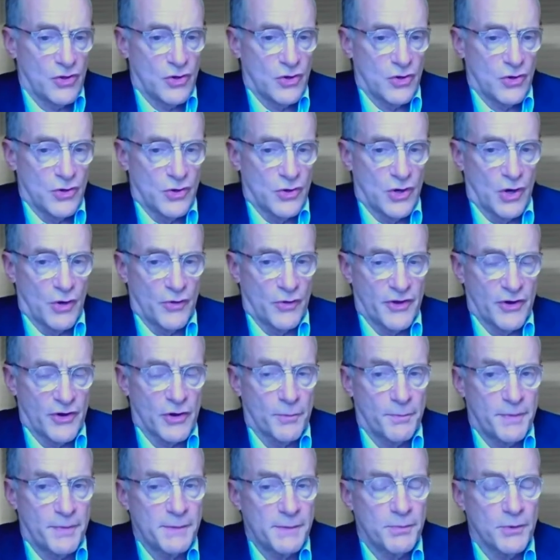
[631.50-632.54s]
you know,
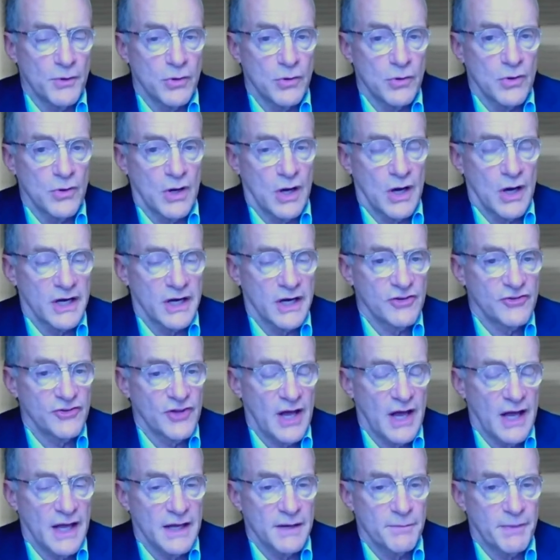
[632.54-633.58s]
there are people who on
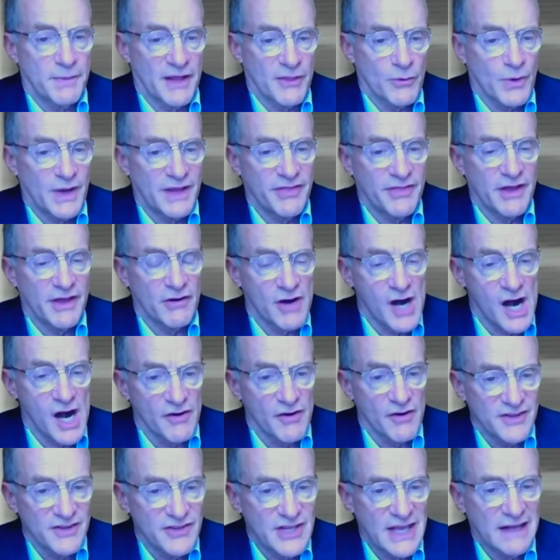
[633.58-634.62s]
each side. By the way, there
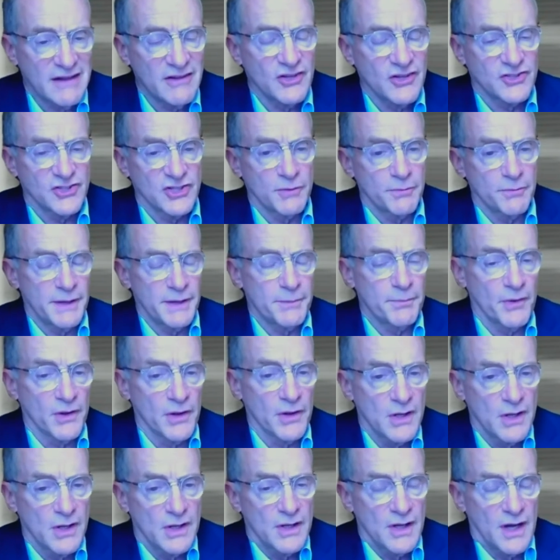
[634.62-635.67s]
are intelligent
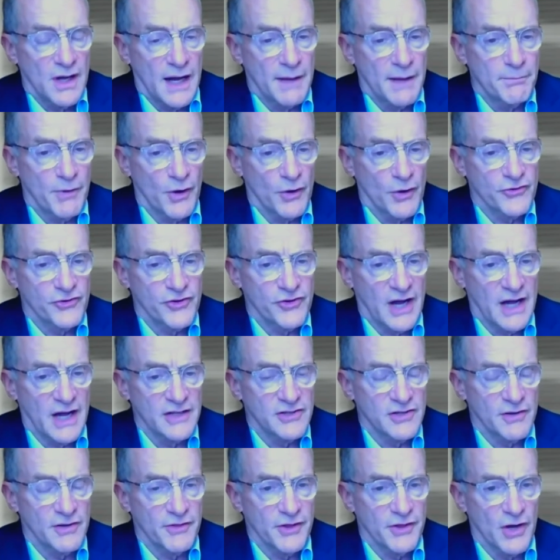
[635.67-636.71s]
people on both
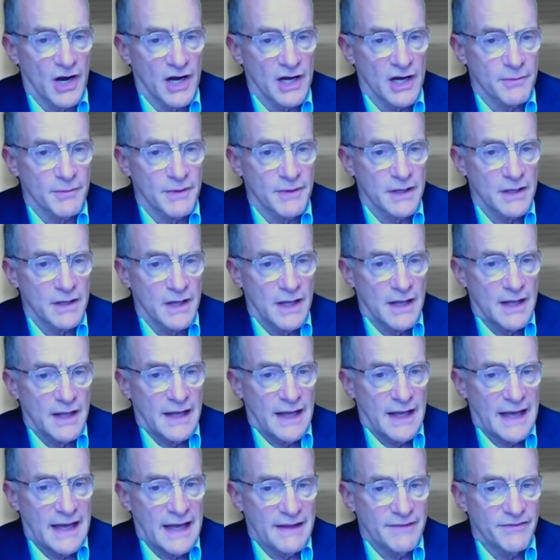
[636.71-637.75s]
sides of the argument.
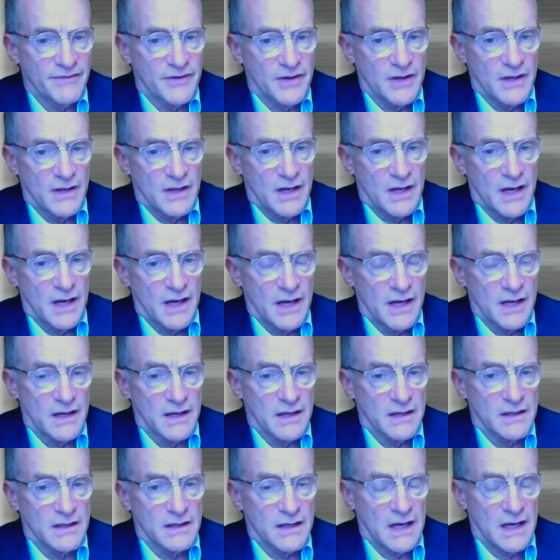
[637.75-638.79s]
And
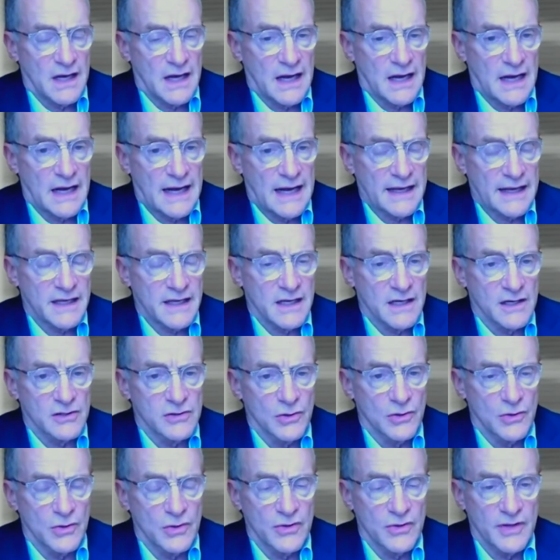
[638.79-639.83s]
I
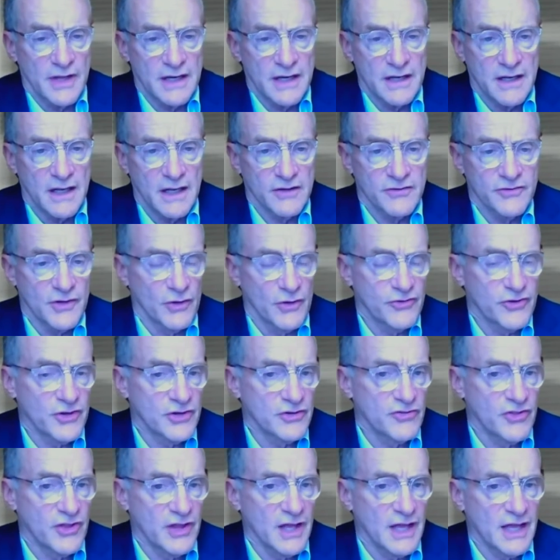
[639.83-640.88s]
conclude that there's no
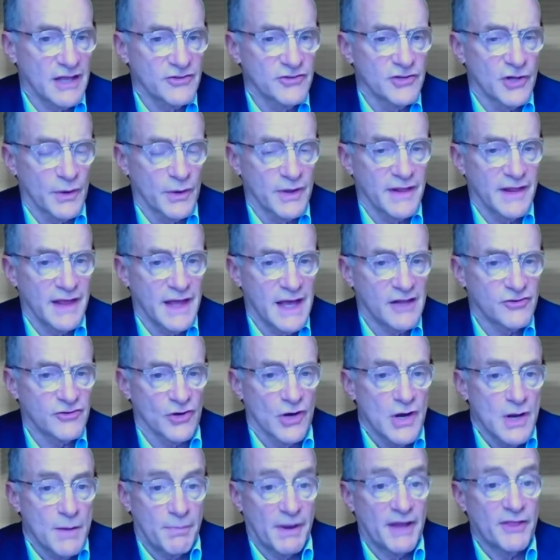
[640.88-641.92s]
such thing as knowing the
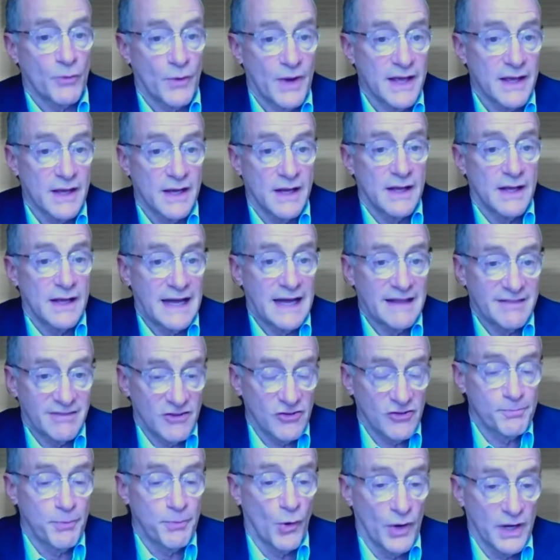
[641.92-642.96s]
answer. By the way,
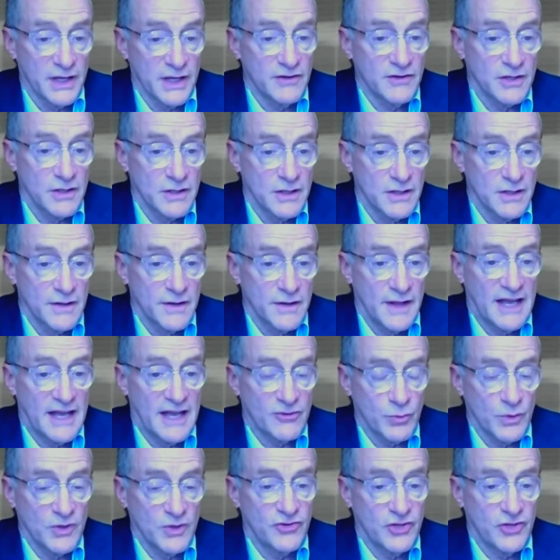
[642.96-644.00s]
at this point,
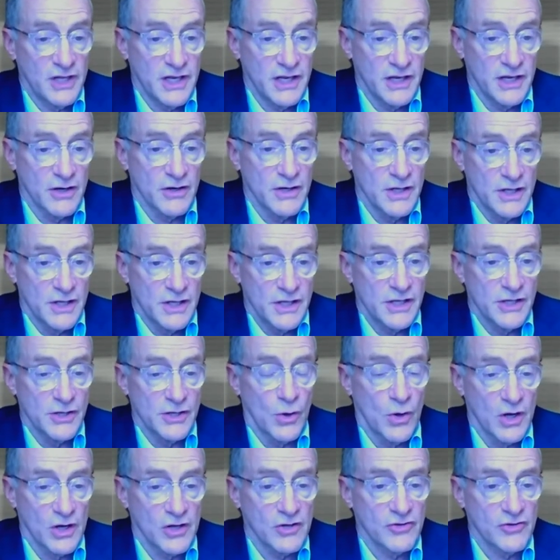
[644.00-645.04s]
as we sit here
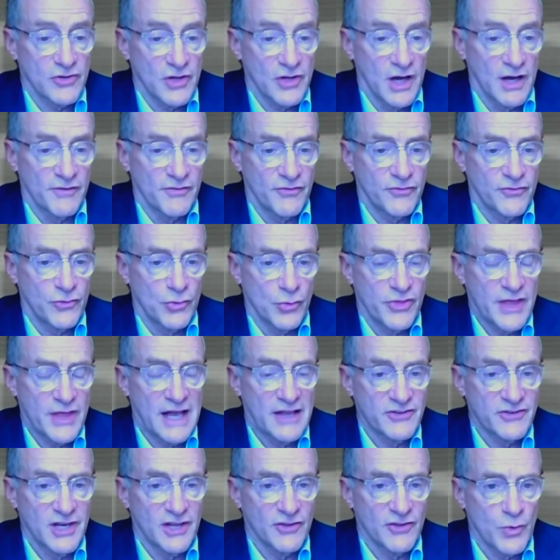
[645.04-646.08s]
in August of
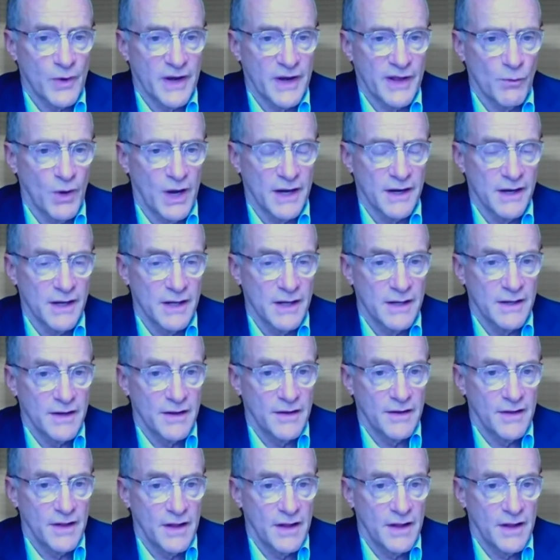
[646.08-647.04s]
2021,